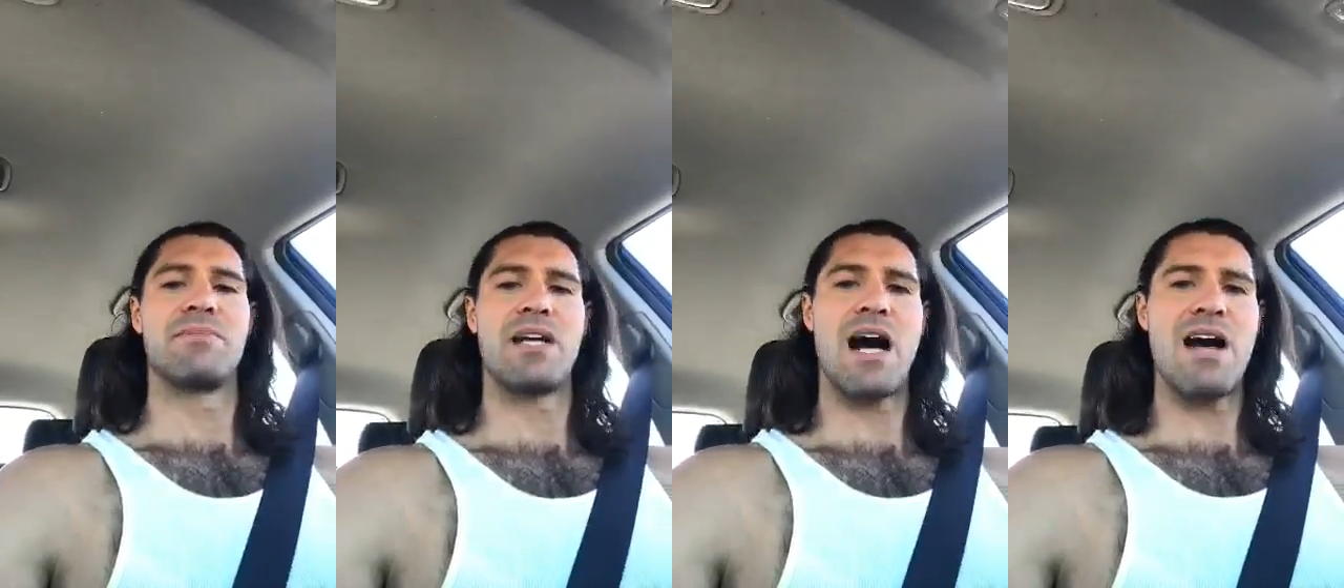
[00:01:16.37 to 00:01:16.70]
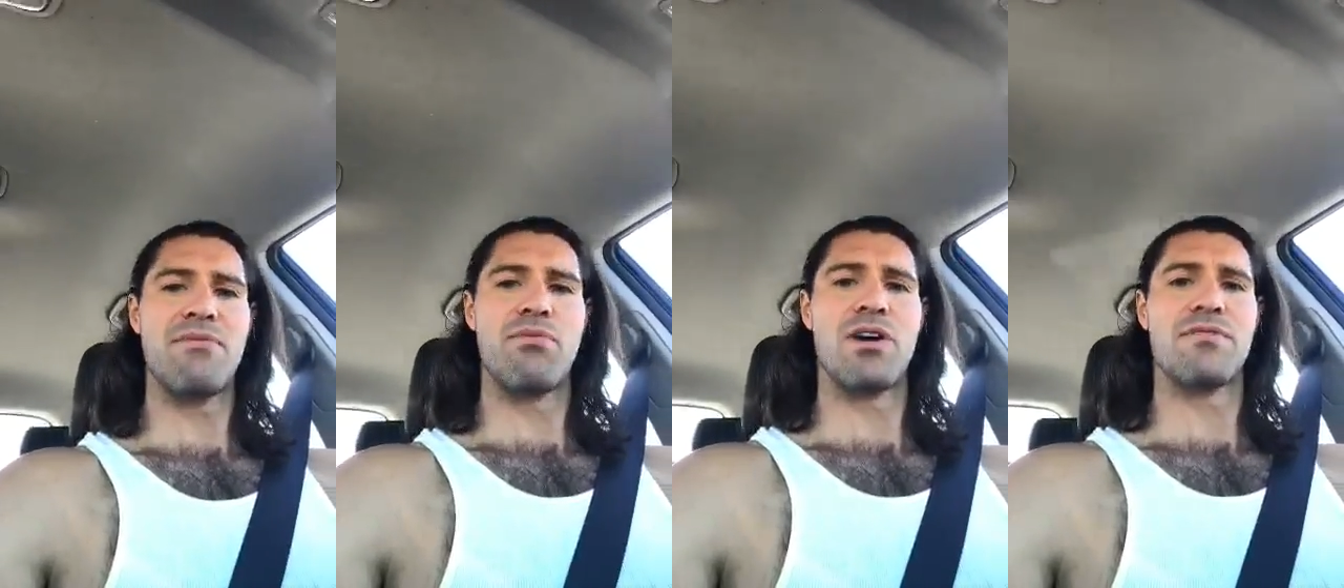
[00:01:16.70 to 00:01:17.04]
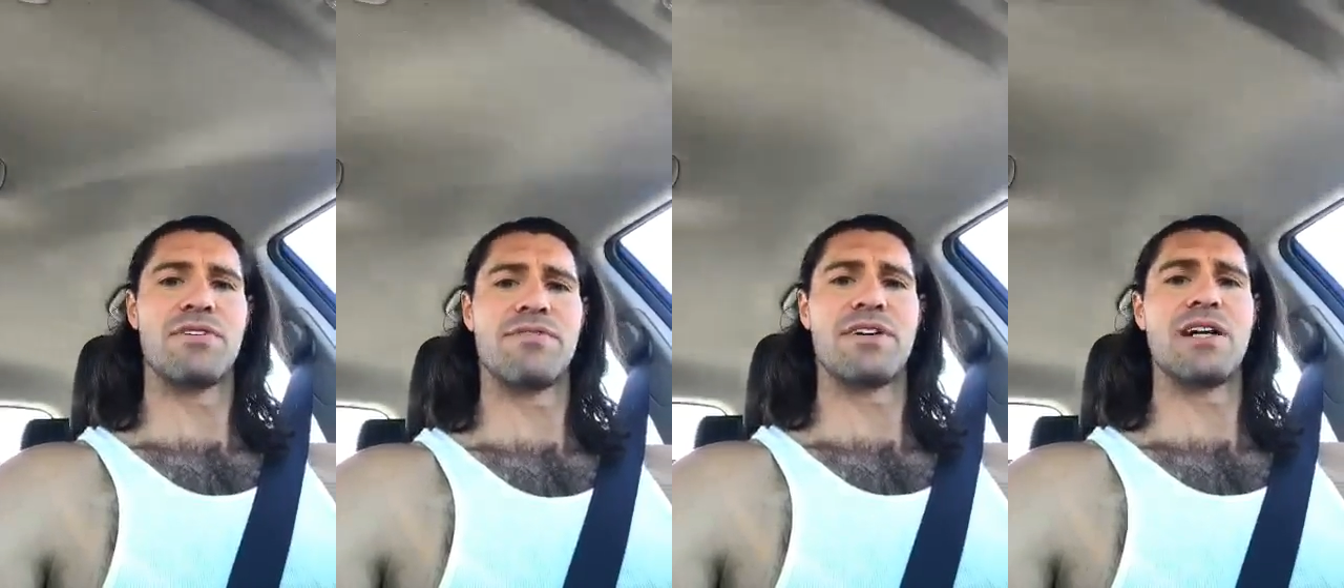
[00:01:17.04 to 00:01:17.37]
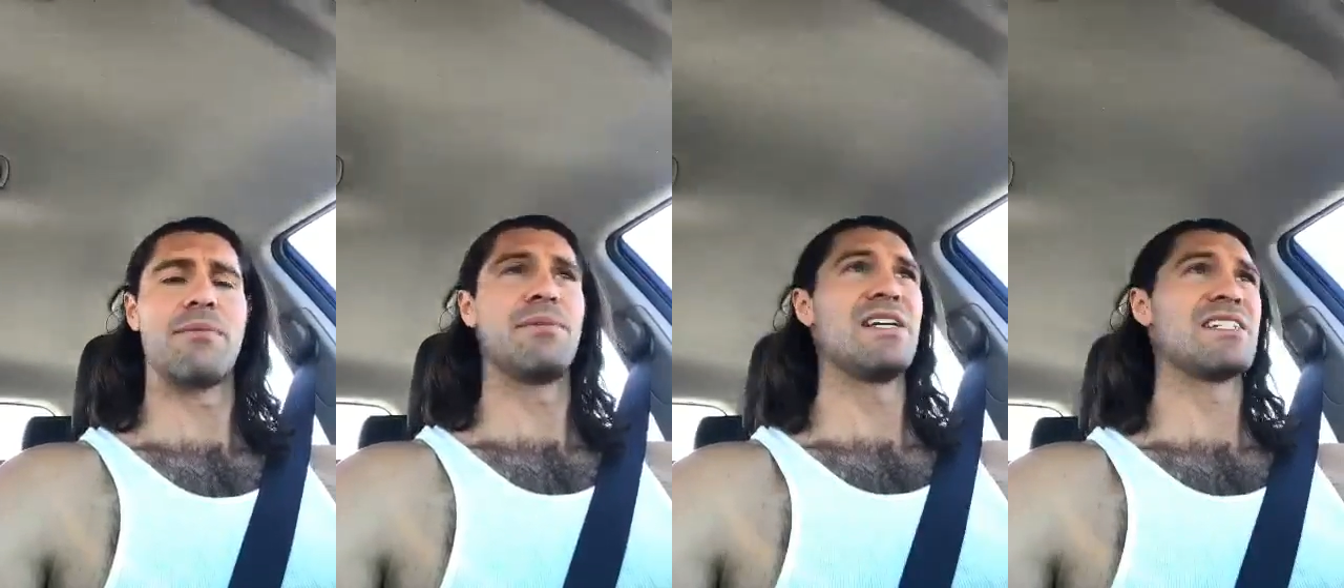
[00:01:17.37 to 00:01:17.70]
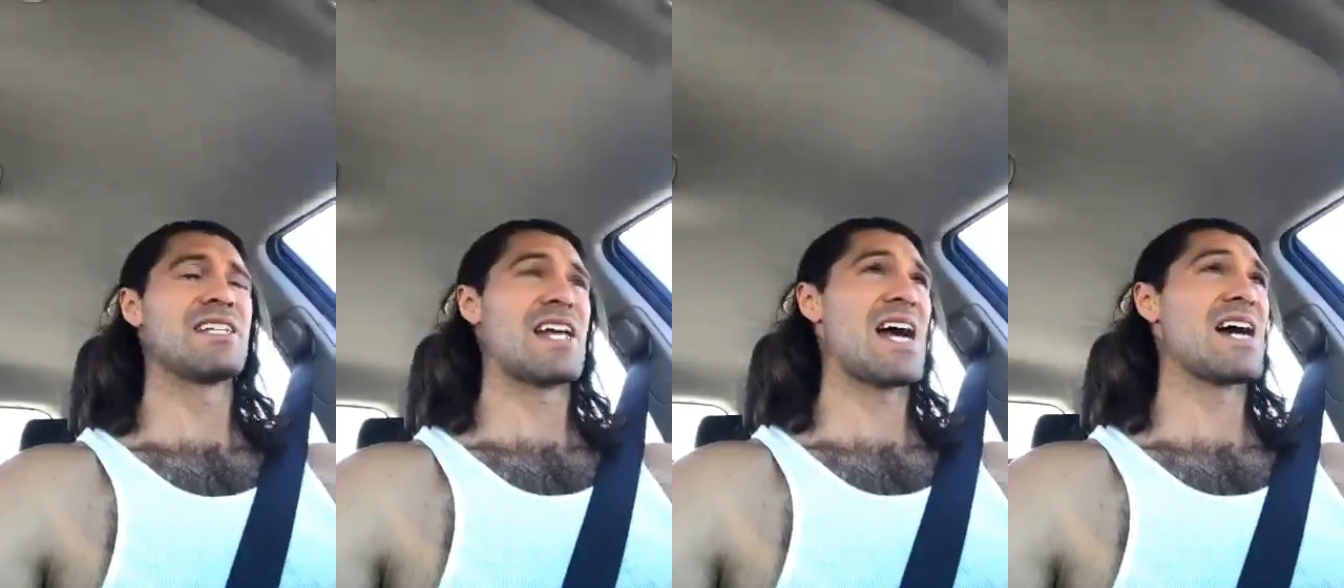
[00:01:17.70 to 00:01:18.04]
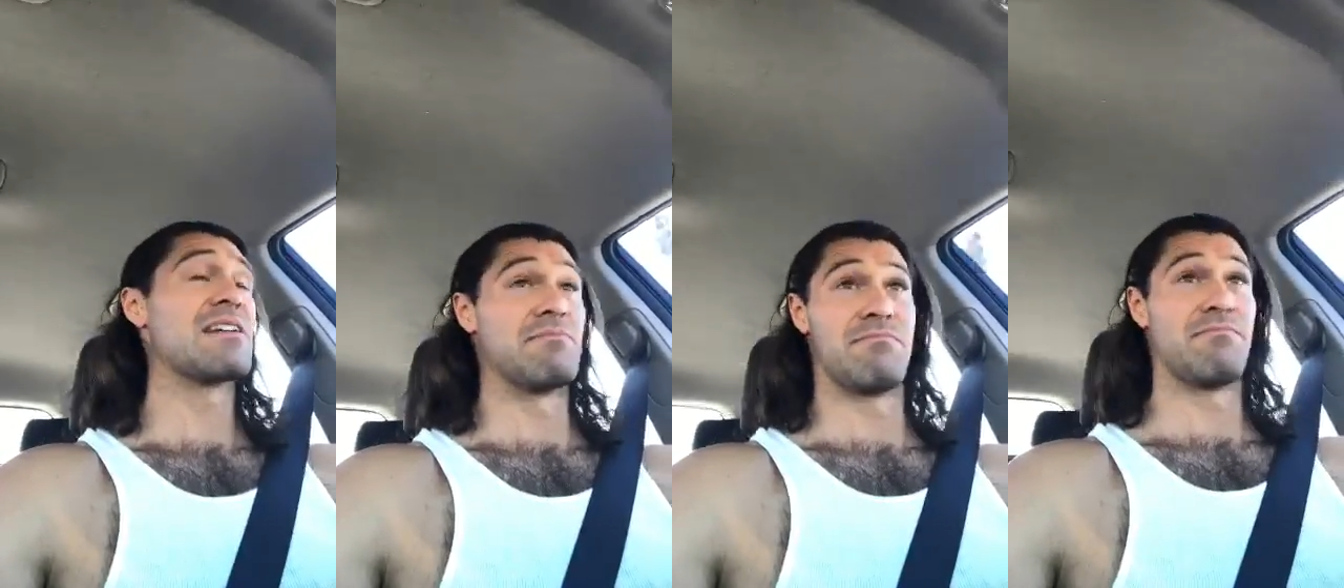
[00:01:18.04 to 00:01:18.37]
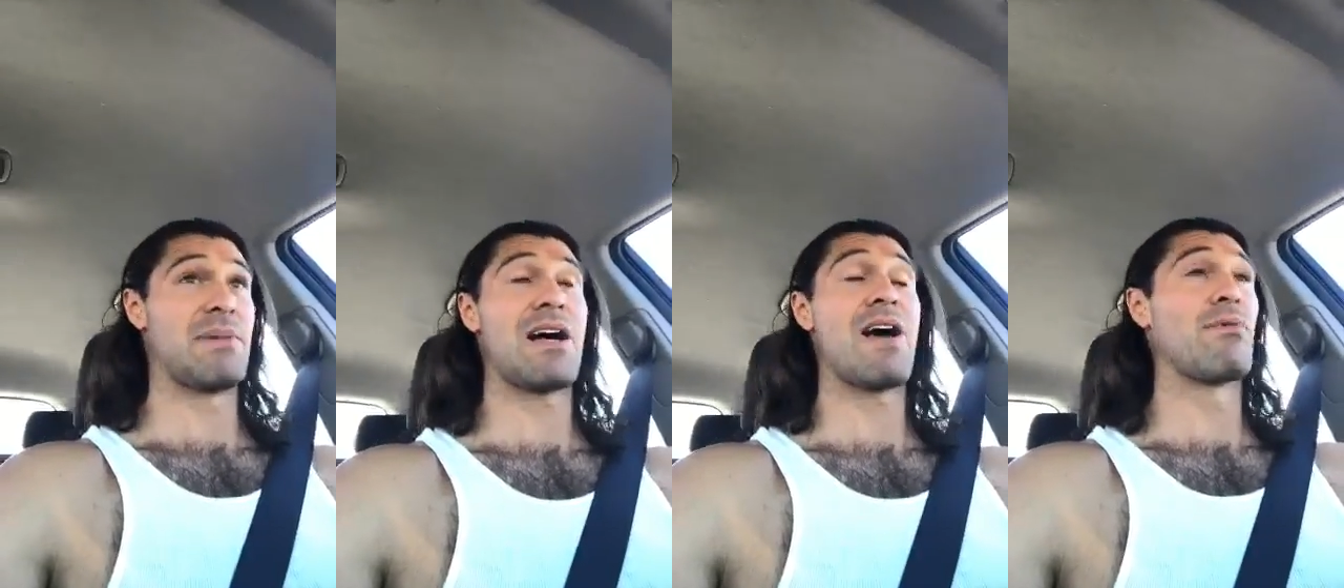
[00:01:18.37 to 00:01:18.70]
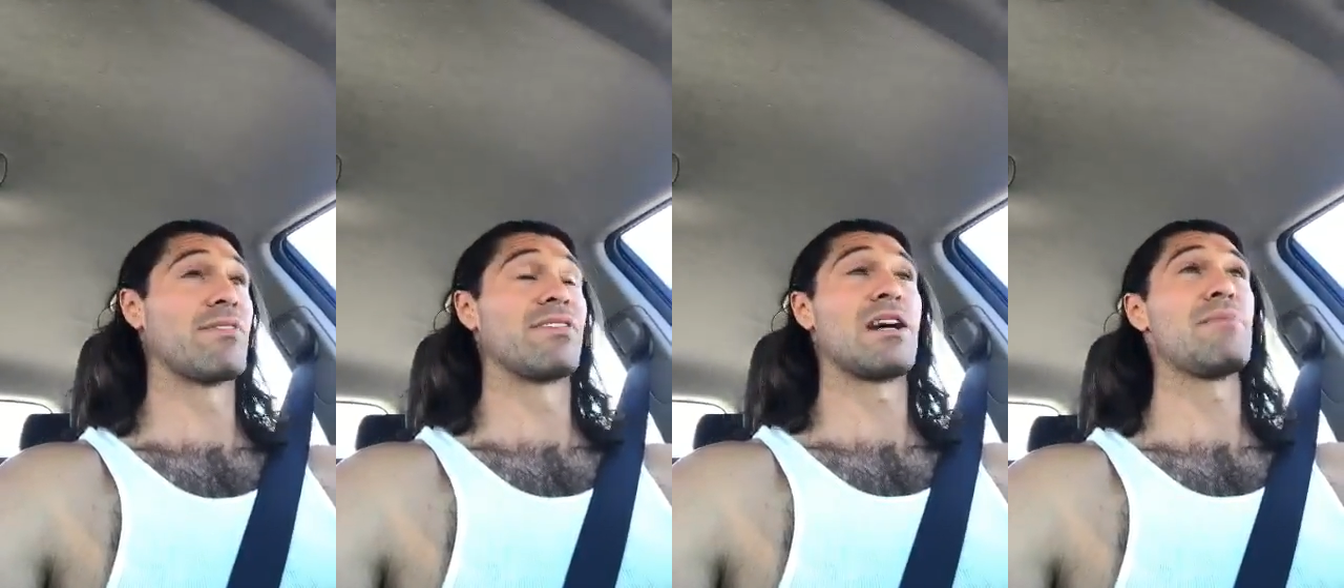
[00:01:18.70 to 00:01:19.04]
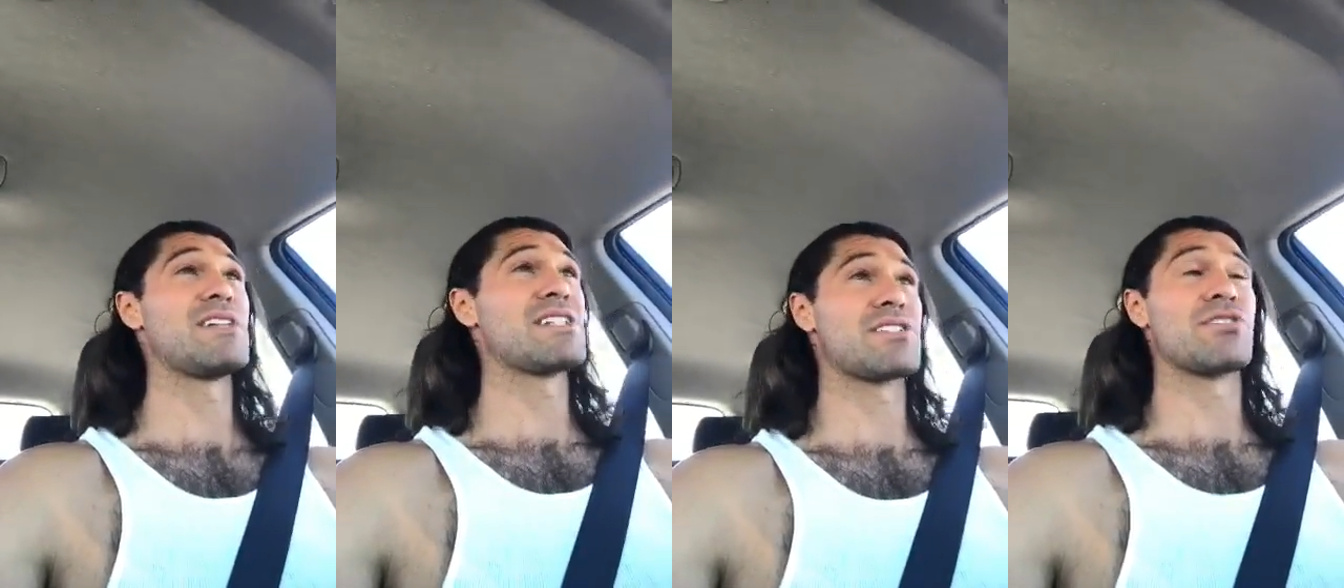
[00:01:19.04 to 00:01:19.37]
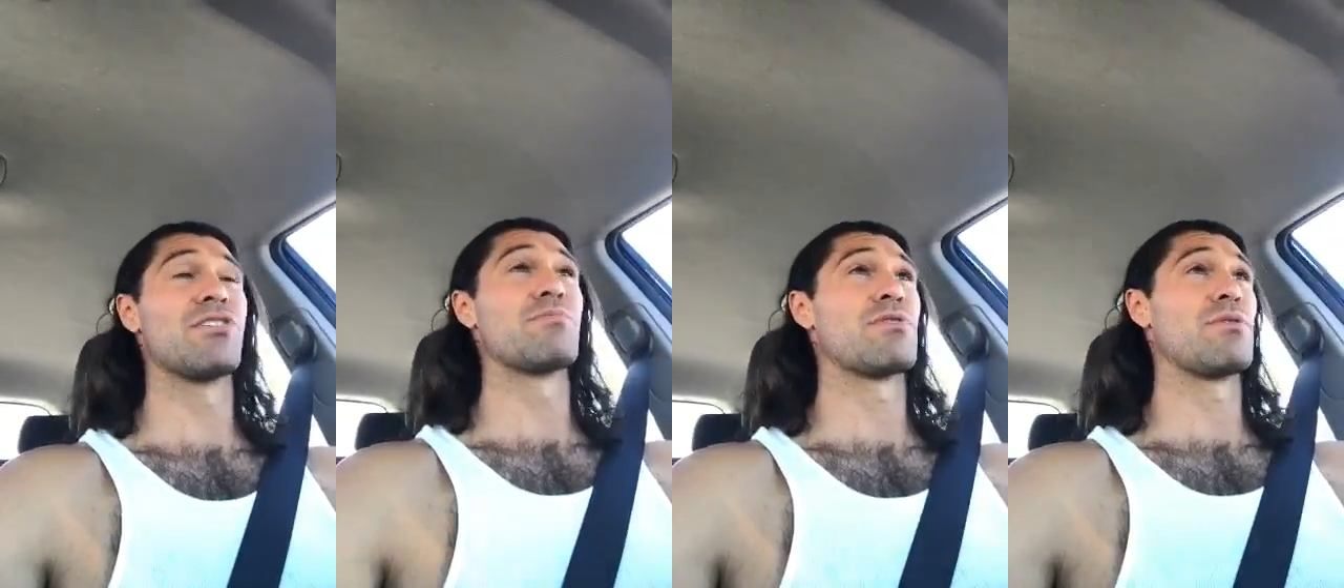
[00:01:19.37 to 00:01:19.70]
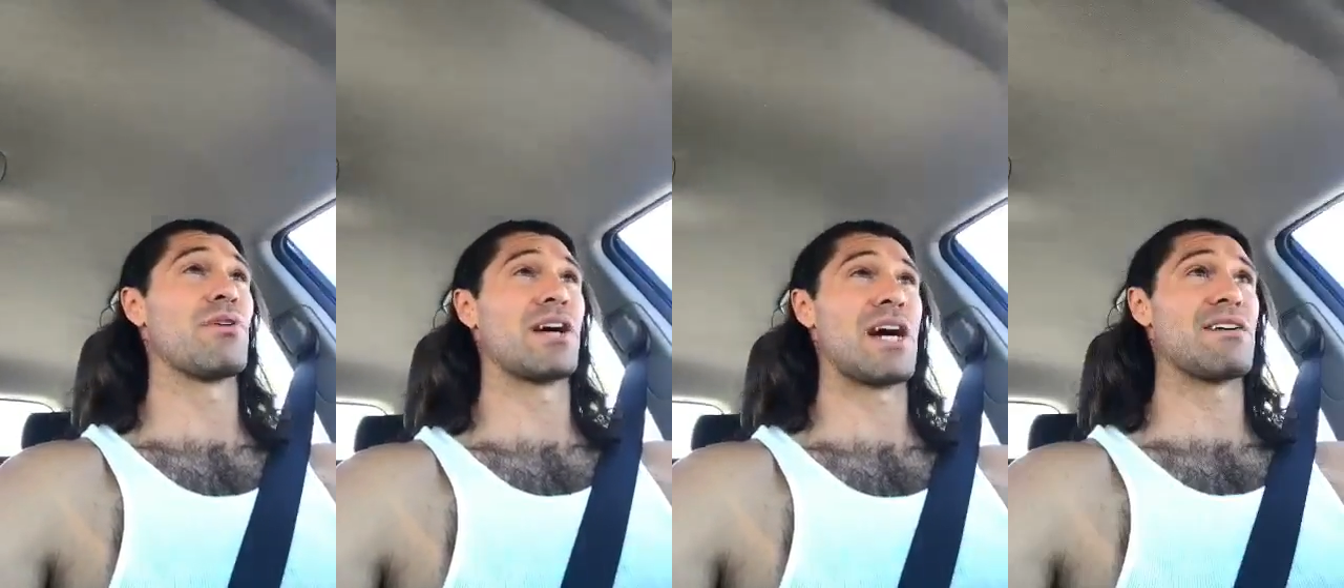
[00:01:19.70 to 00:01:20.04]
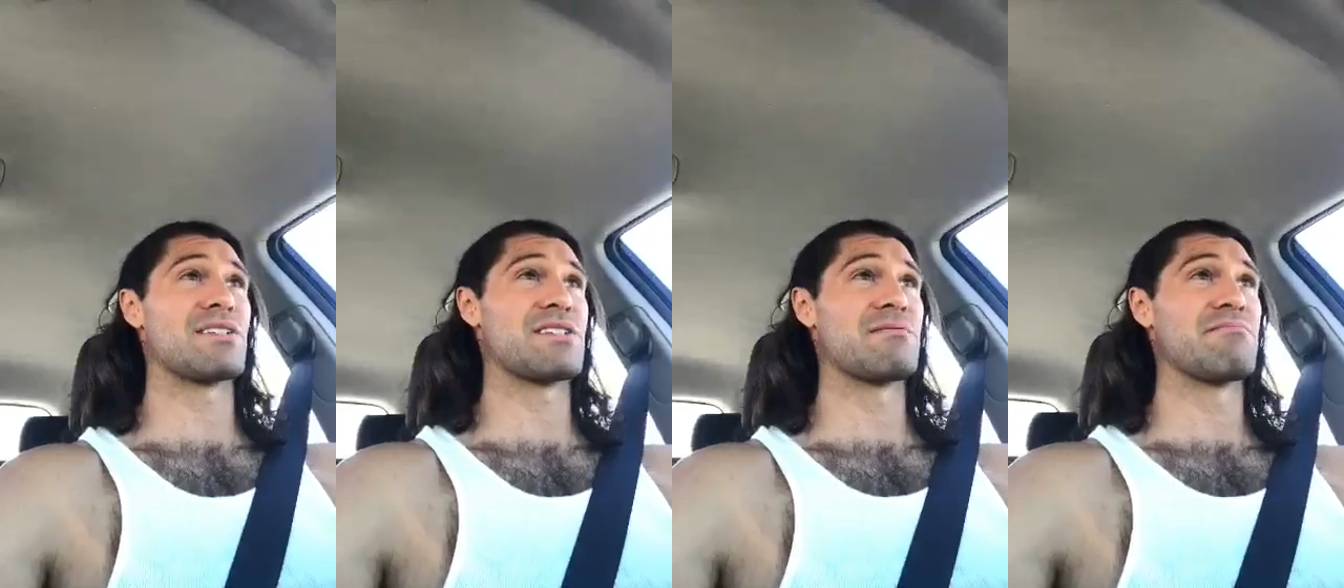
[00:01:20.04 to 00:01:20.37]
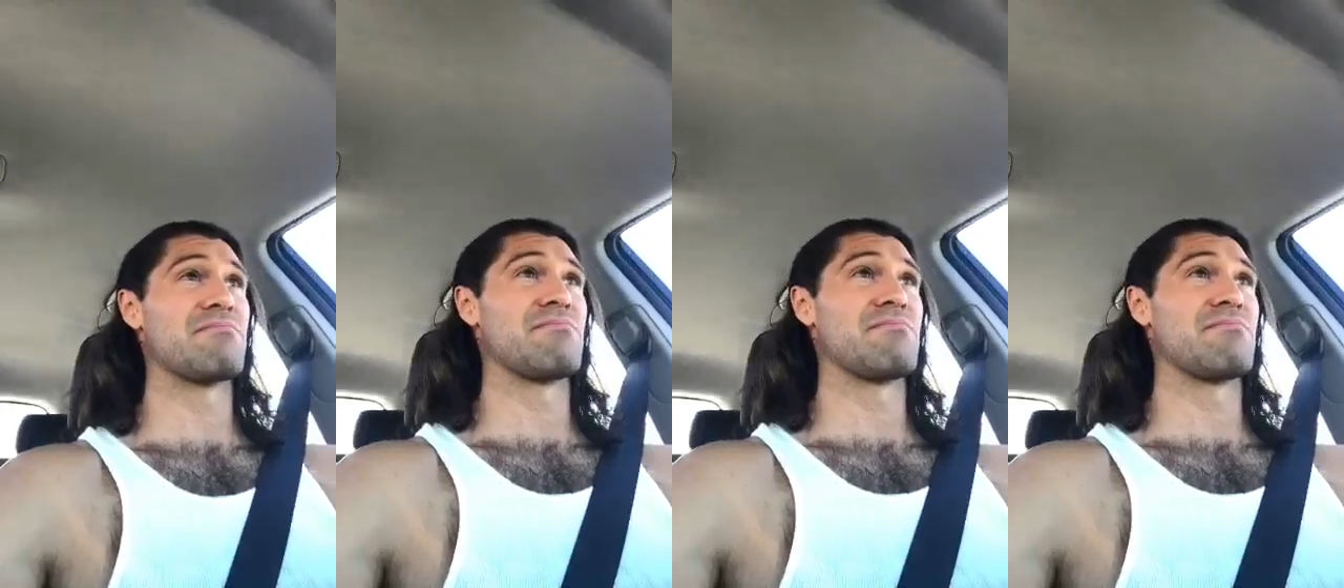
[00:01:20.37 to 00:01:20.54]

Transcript: Yeah, I've worked for different companies that had. I, I worked for companies that sold pre-workouts.